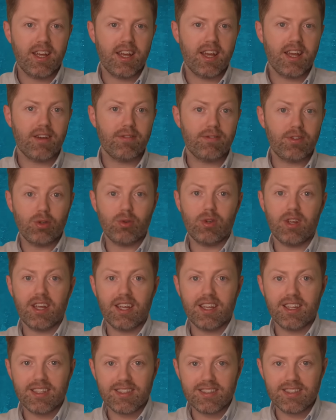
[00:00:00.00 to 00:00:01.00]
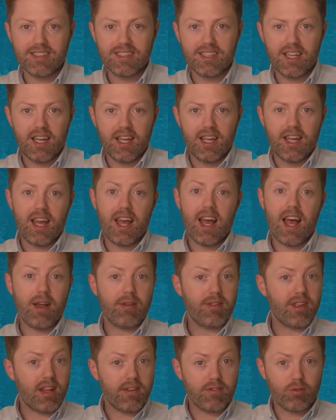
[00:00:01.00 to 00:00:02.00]
uh, few years
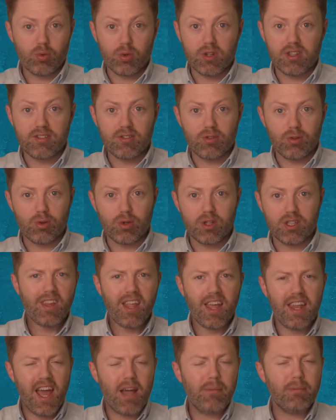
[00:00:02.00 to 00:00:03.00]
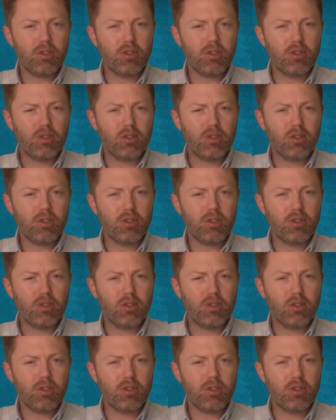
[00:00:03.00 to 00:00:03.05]
outside of grid storage? And how